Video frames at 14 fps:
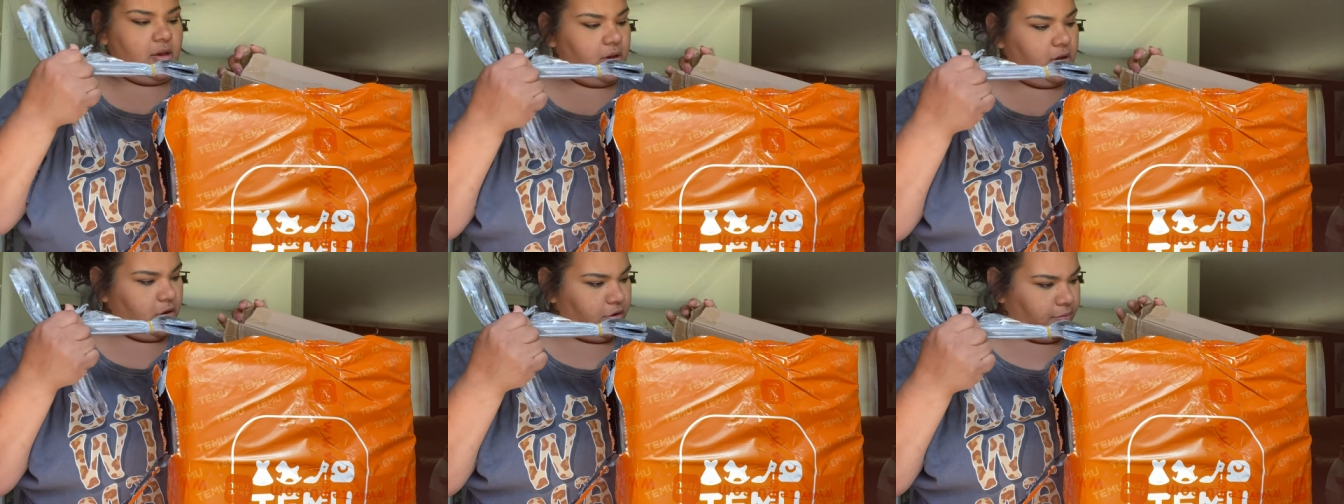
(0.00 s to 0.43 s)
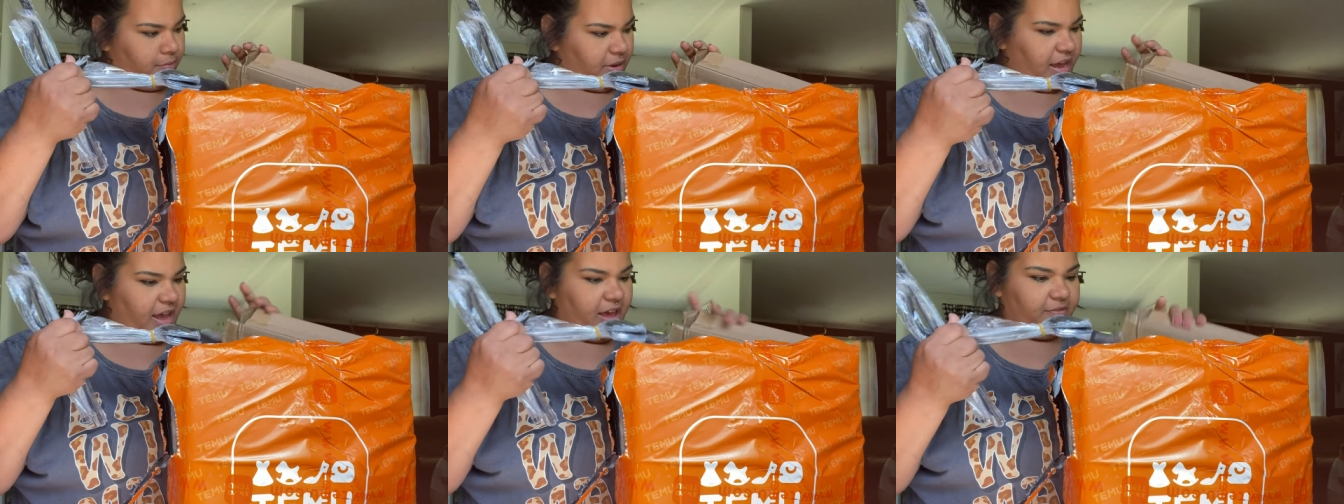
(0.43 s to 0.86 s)
Um, they
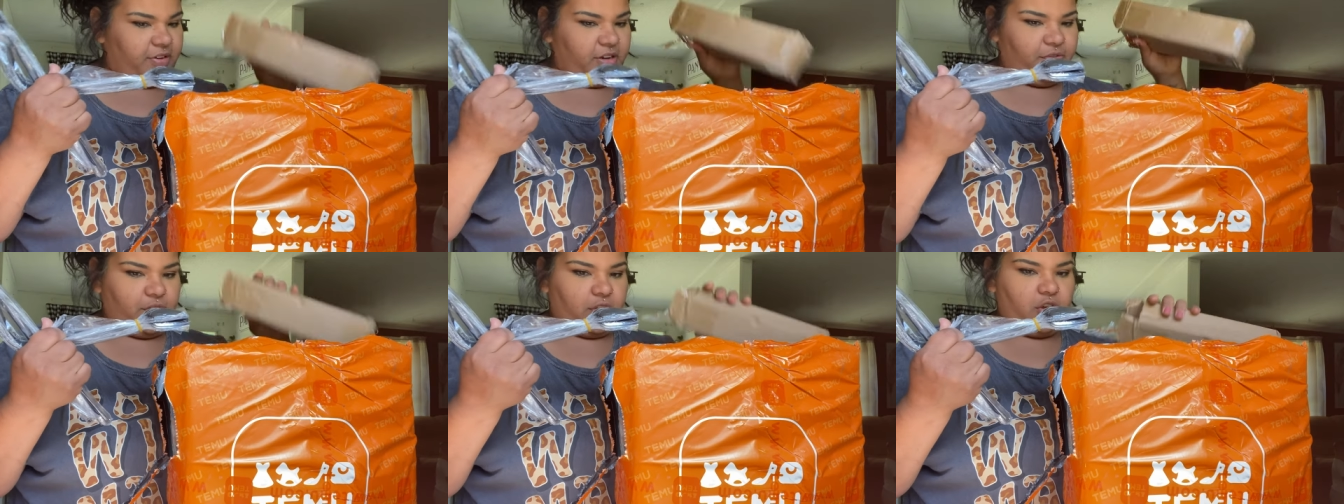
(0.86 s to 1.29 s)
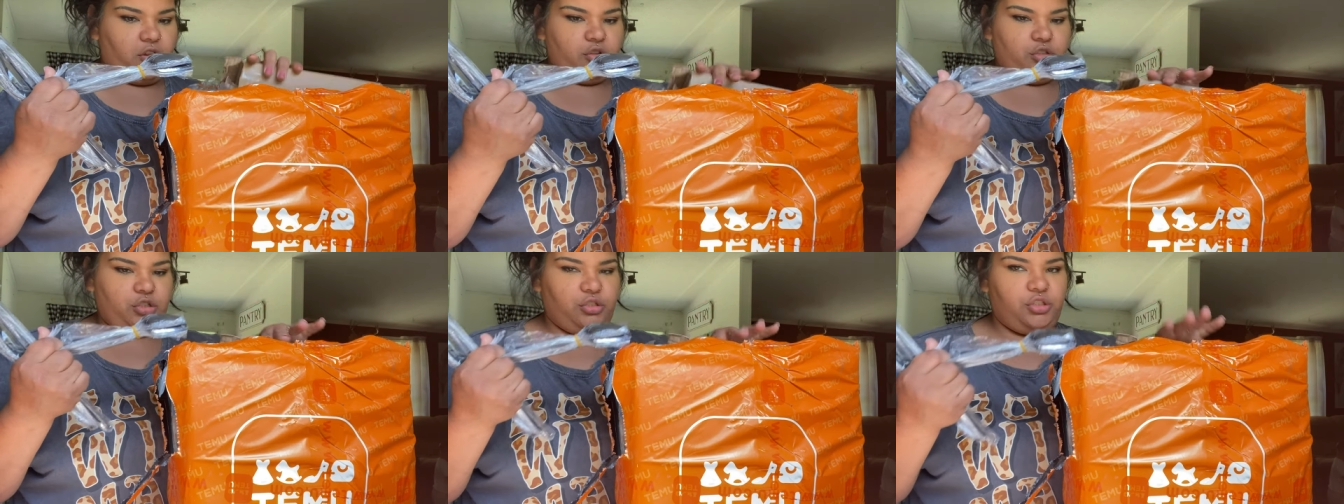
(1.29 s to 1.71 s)
have different
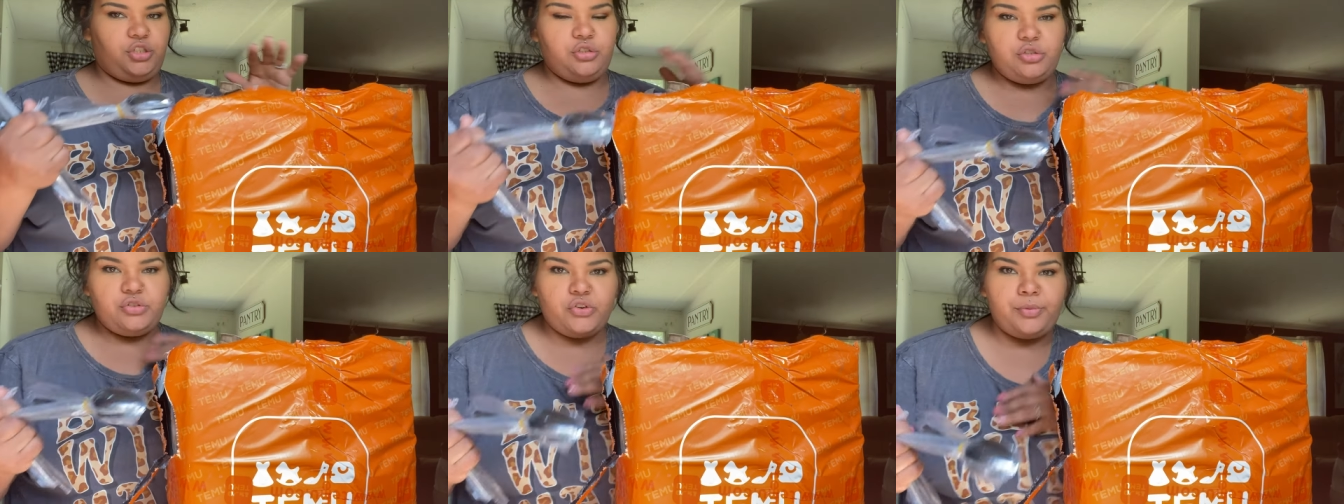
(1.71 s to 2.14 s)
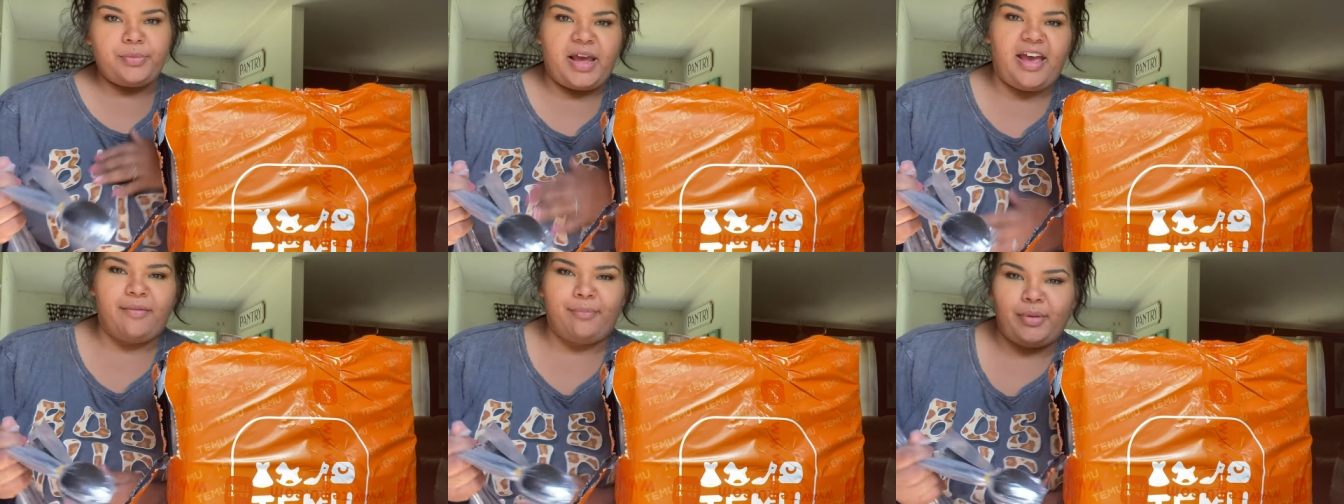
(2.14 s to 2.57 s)
colors you can choose from. They
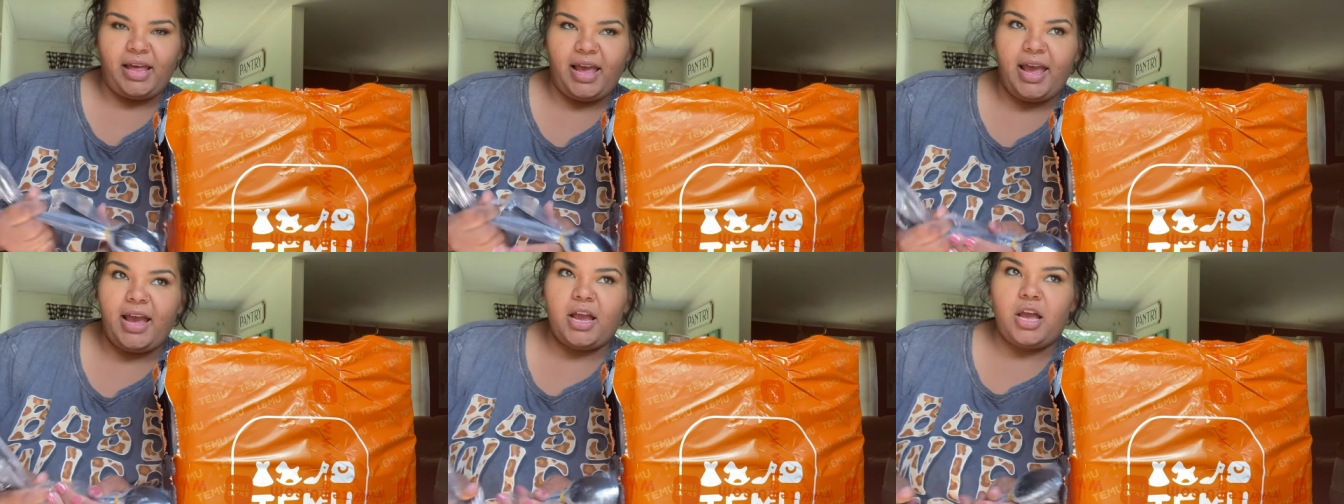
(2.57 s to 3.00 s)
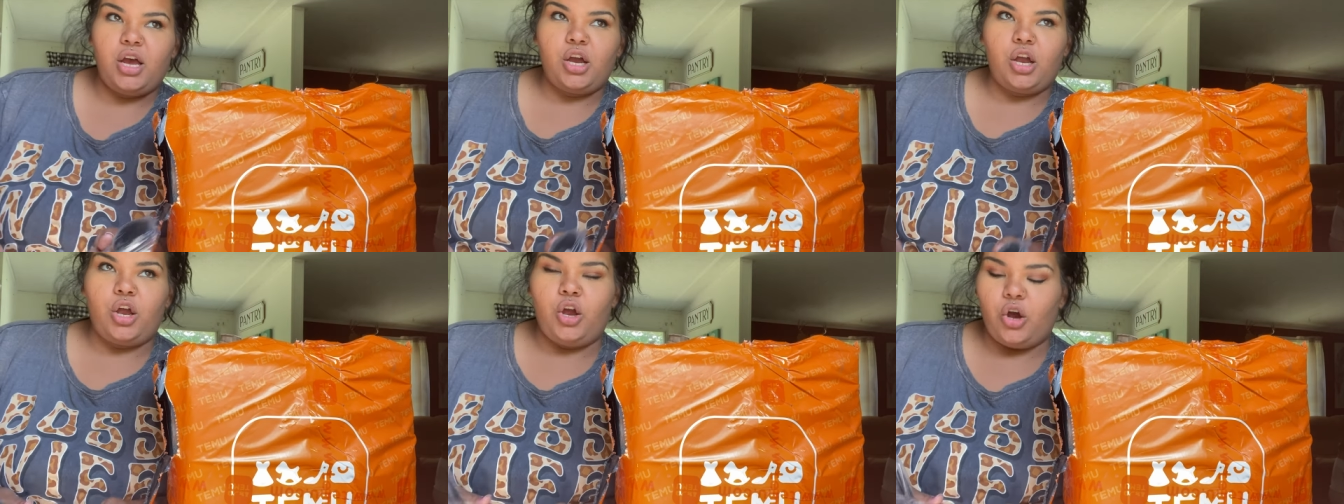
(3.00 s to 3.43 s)
have black,
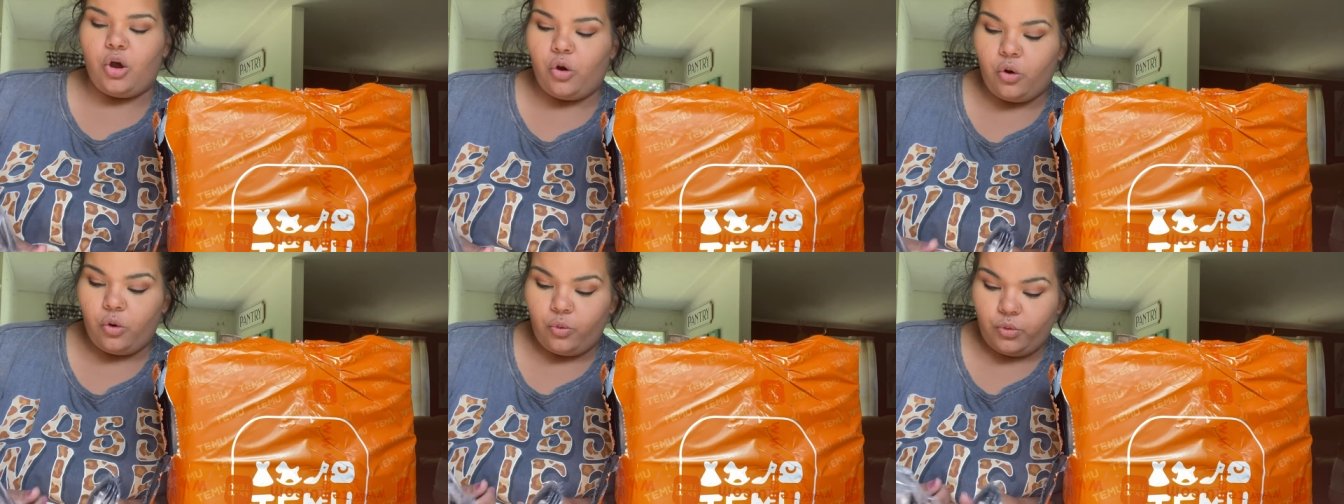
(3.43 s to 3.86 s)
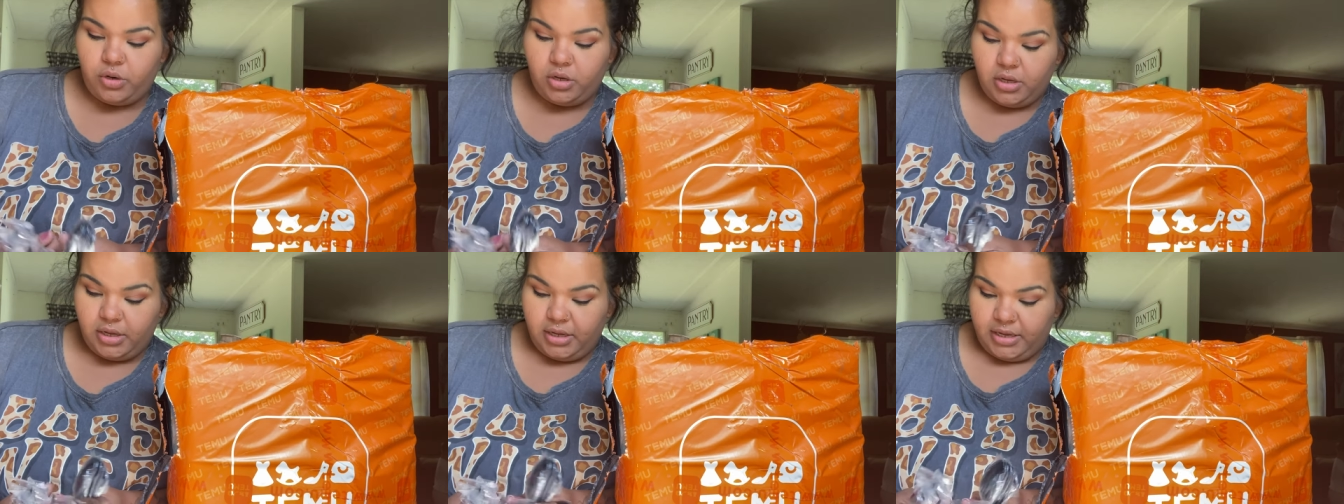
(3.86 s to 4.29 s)
gold,
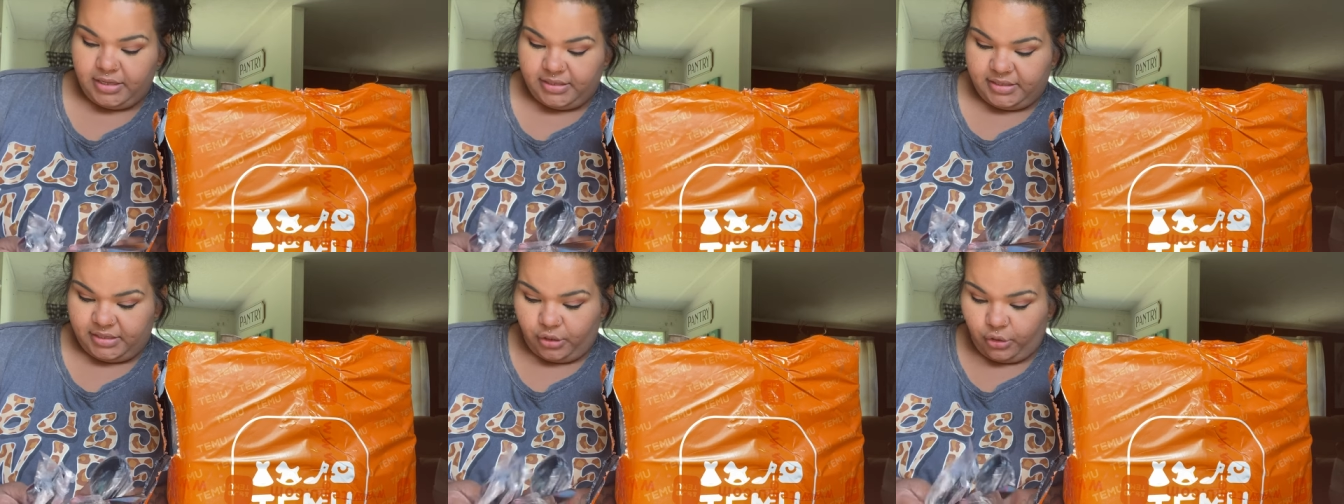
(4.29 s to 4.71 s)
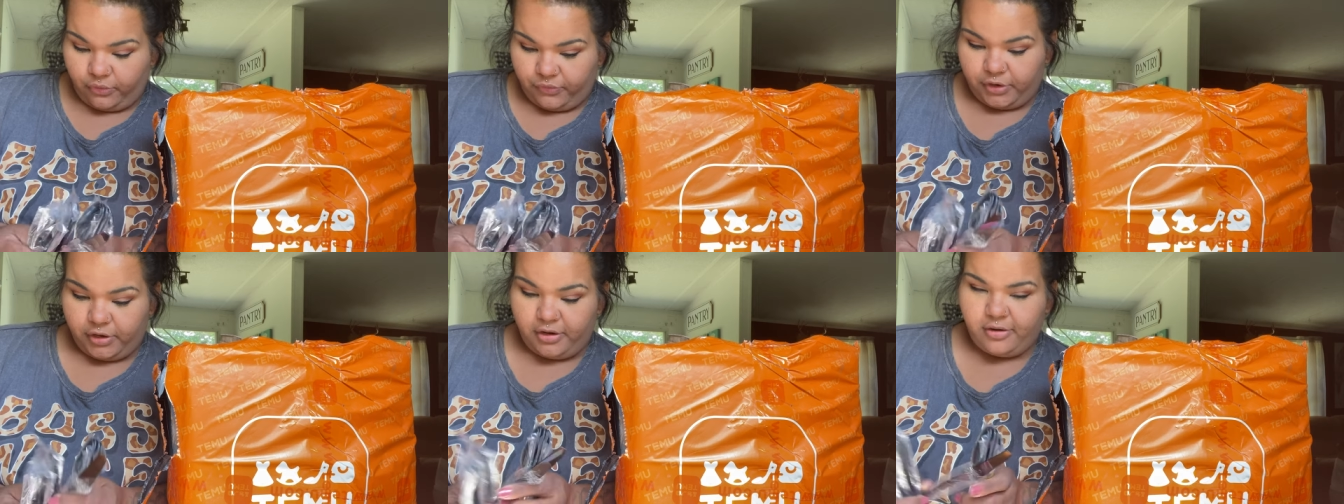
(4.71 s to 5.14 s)

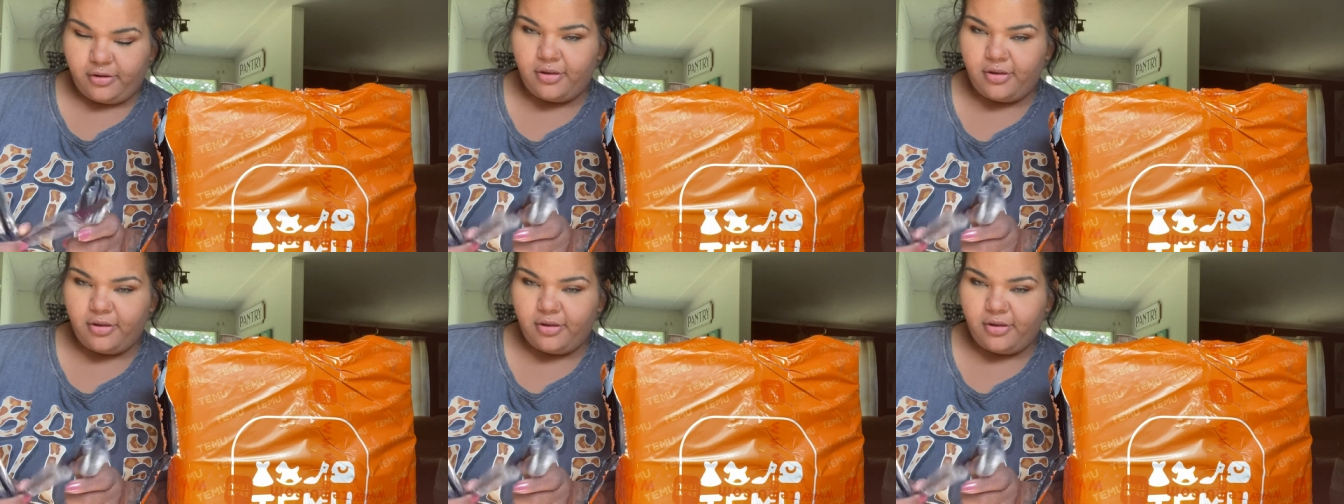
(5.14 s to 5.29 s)
silver.